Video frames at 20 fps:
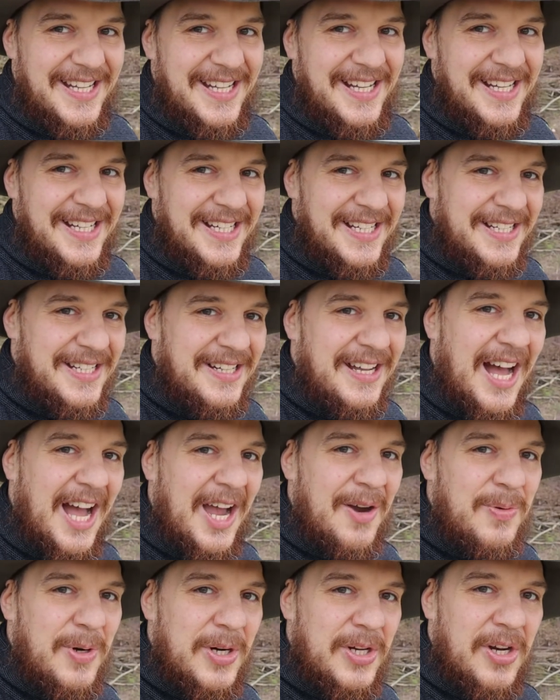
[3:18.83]

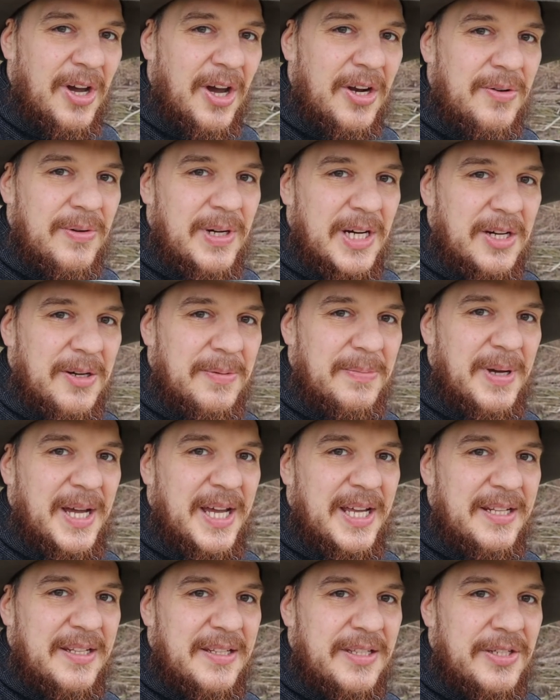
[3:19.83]
I would not
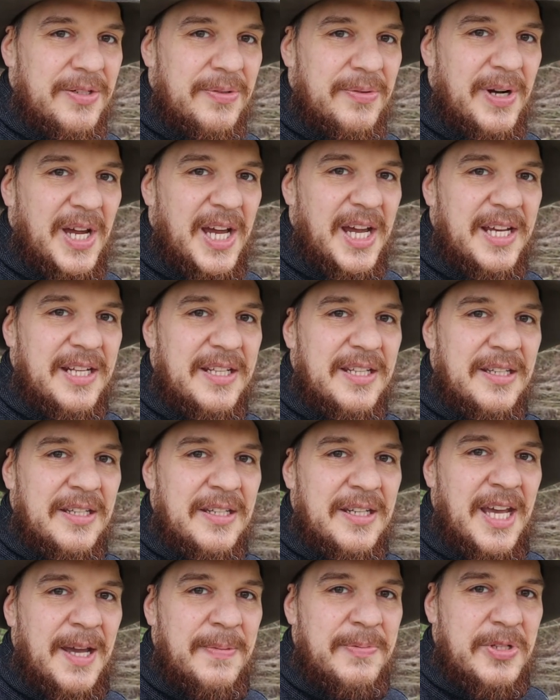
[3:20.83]
recommend to write
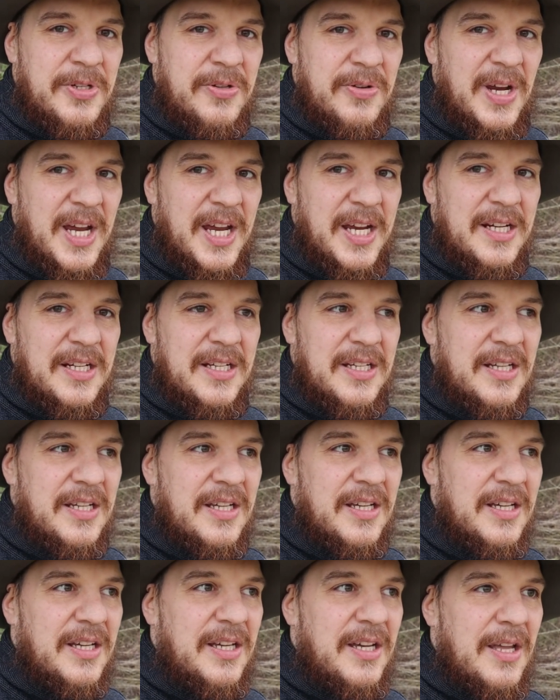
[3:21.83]
an abstract
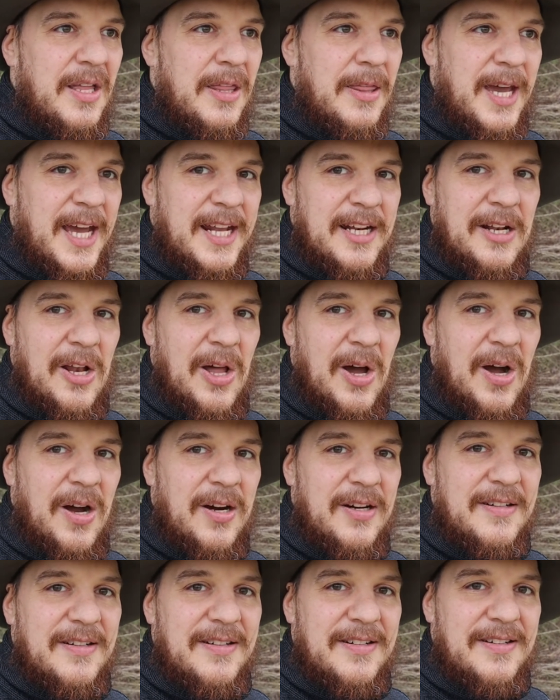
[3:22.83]
that
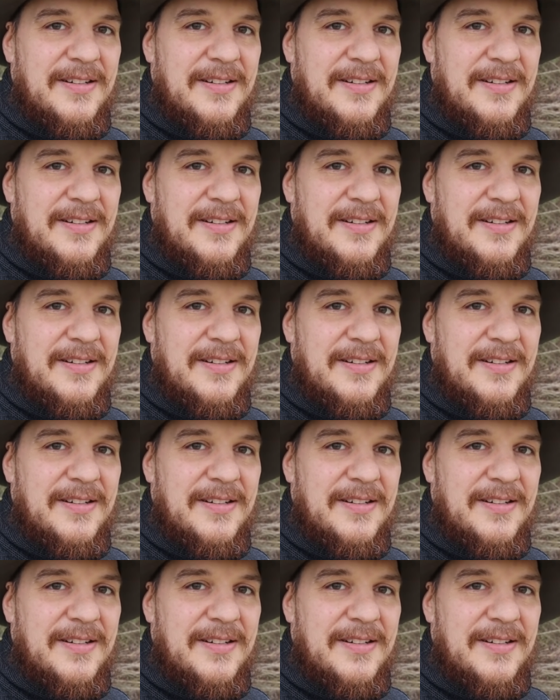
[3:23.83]
long.